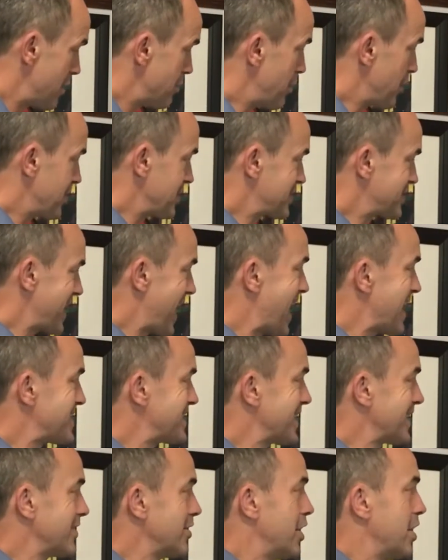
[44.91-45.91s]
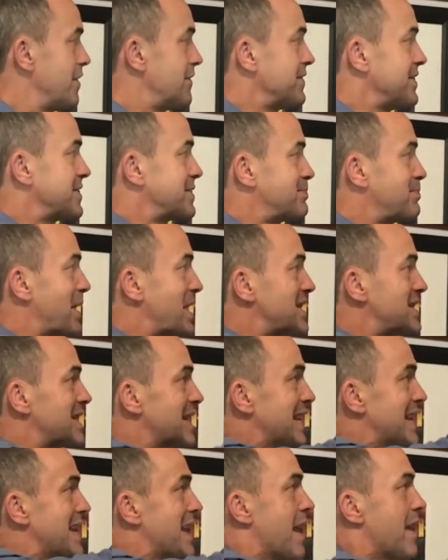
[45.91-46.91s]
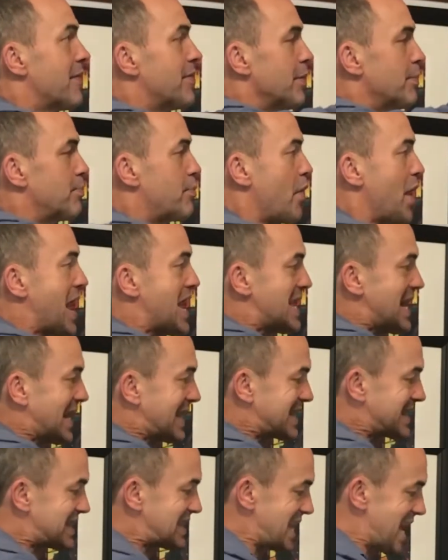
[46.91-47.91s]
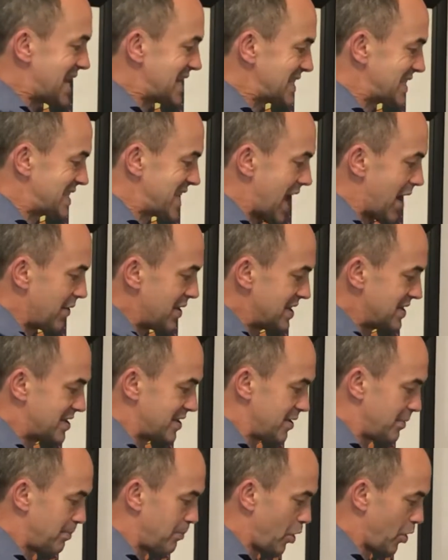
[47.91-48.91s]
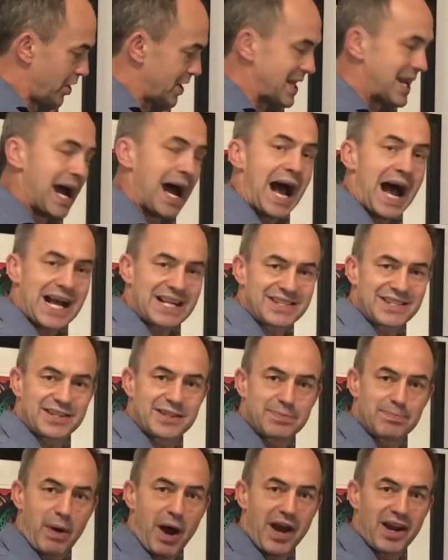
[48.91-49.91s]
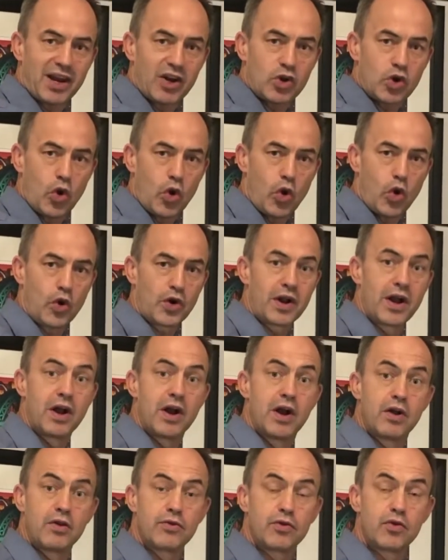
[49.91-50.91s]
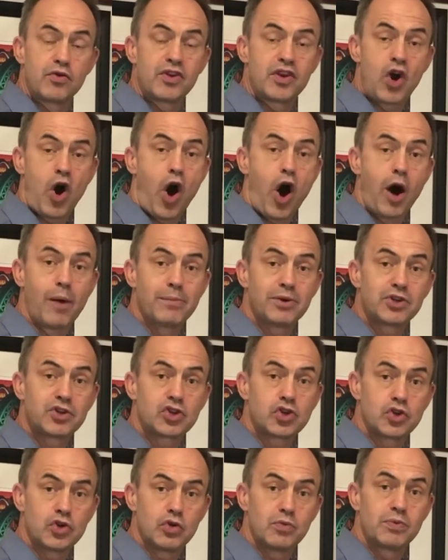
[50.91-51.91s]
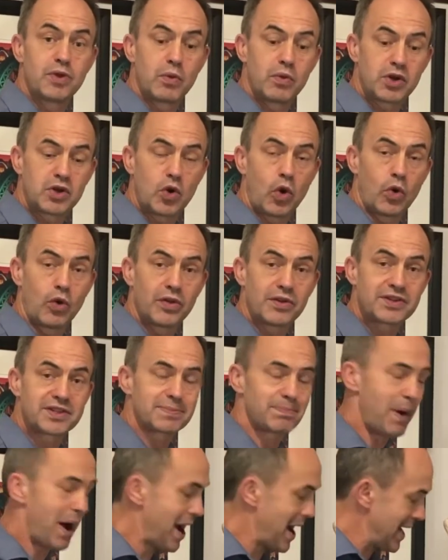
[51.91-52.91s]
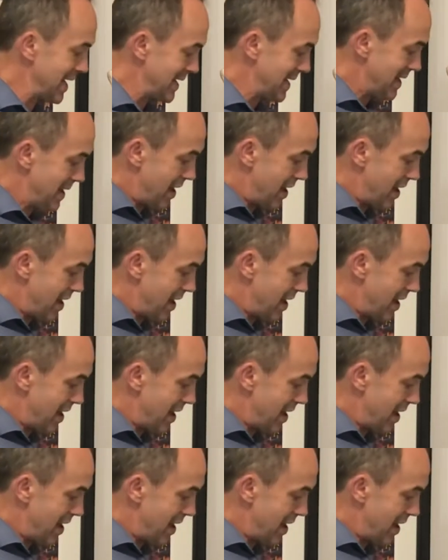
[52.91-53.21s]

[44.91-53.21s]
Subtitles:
But the sciatic nerve is basically the brain extends down into the body as the spinal cord through the armored tube that we call the spine.